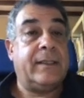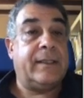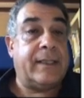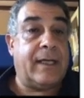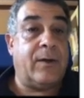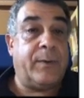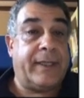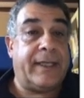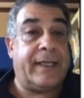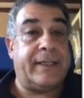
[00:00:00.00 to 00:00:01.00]
Now we
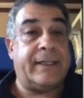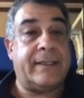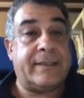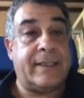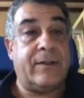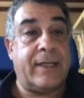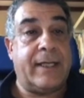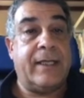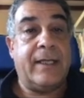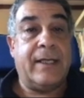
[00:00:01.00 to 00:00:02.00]
can say,
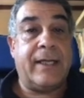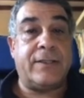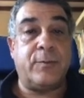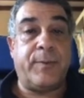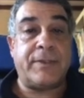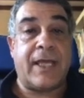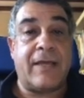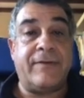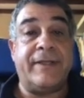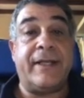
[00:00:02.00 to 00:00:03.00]
okay, let's suppose I
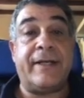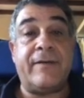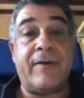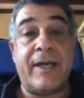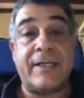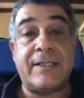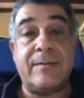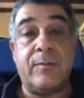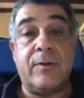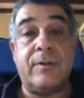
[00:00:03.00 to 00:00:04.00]
have an
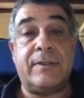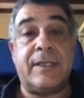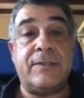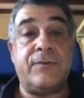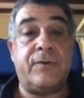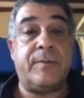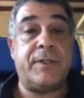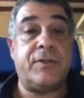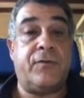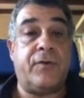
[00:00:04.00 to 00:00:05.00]
irreversible
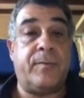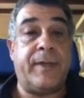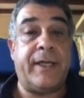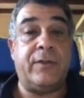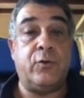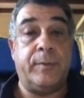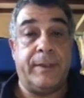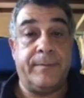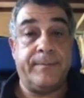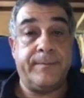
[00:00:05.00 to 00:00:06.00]
transformation from A to
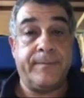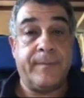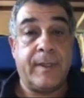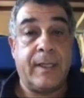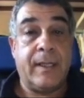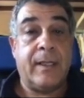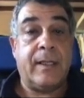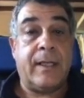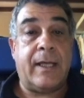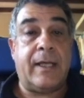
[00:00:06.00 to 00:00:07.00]
B,
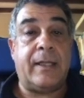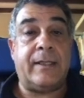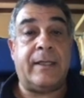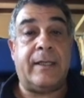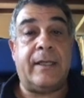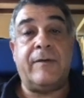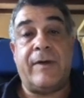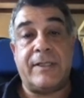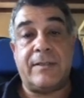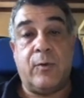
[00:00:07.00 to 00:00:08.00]
and a
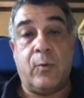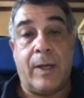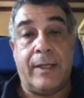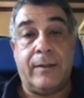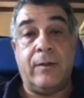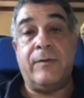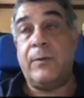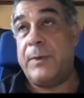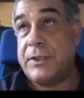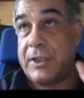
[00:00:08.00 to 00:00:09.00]
reversible one over
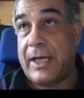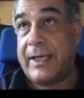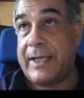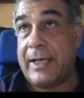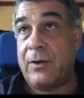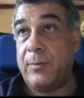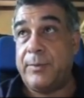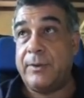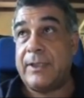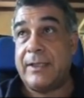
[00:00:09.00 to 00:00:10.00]
which I can
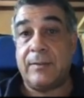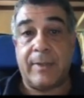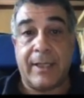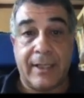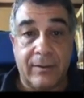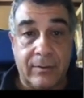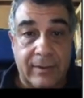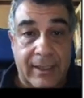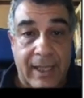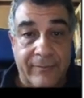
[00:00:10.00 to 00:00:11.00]
compute entropy.
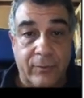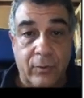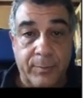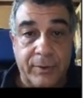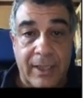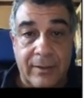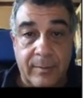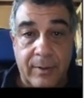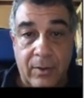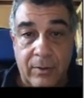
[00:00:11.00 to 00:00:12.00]
I have to compute
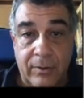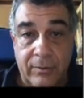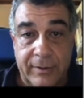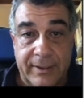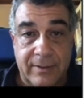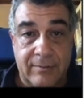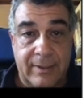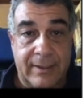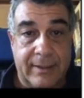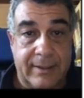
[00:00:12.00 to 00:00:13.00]
entropy only on this one,